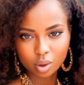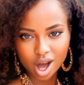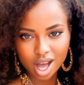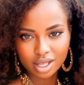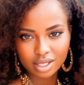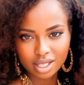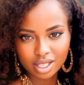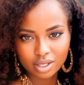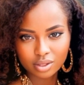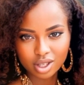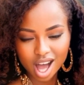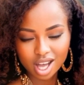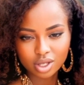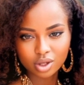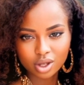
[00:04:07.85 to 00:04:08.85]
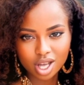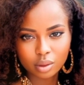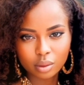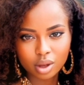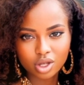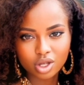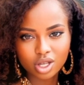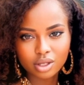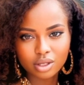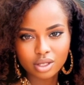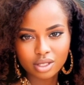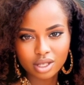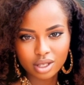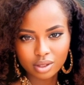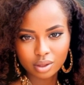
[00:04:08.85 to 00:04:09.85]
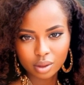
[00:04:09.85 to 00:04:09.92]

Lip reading: race as a factor in admissions,